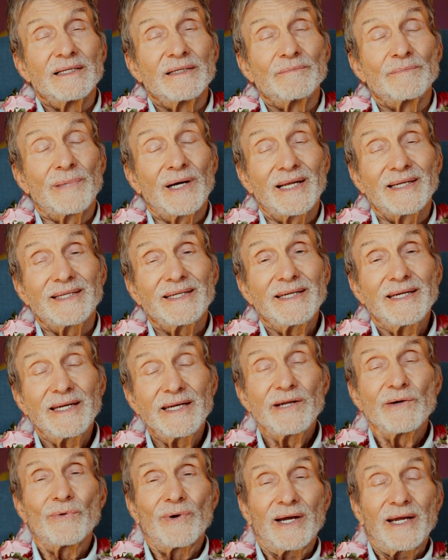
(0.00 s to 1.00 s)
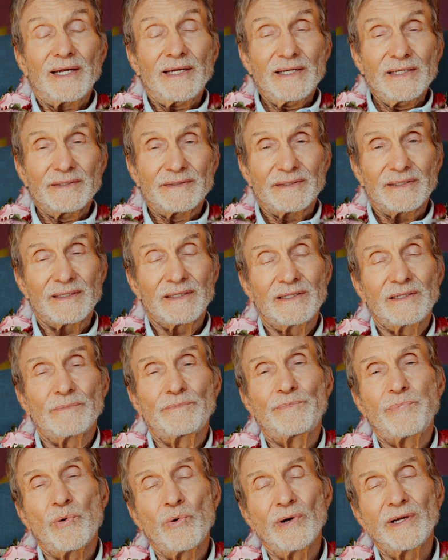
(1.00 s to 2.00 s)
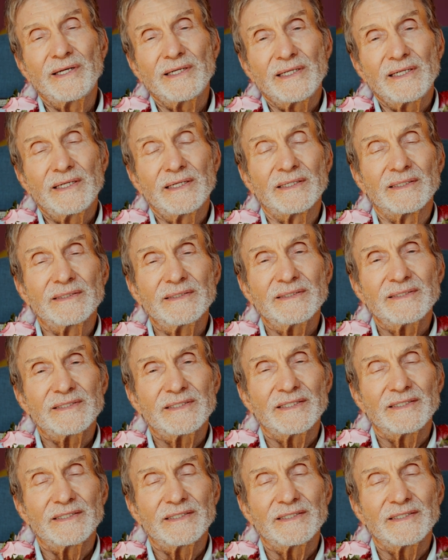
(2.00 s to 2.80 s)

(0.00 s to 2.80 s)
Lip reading: But anyway, the point is